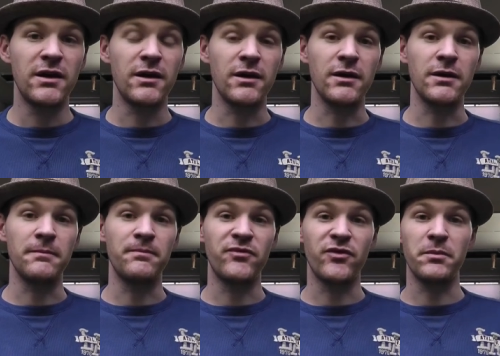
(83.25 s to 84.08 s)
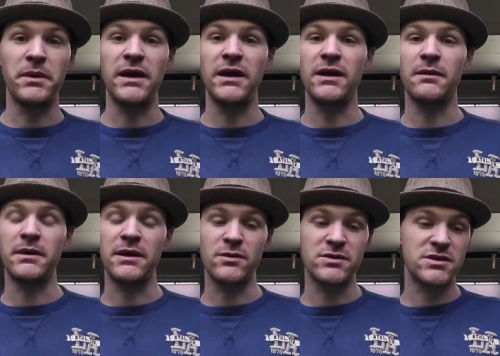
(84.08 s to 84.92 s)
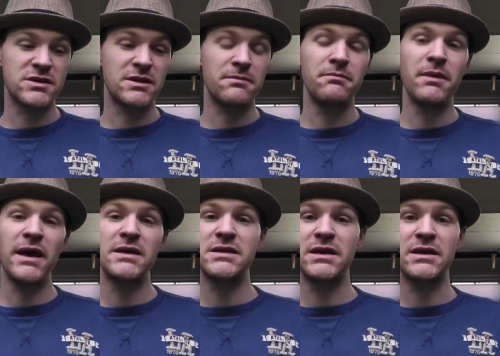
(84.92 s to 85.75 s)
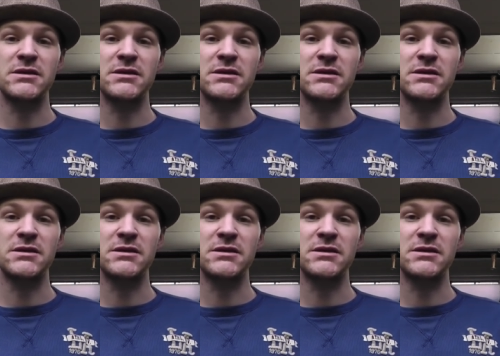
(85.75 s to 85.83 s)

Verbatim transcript: um, for me I mean it was just an amazing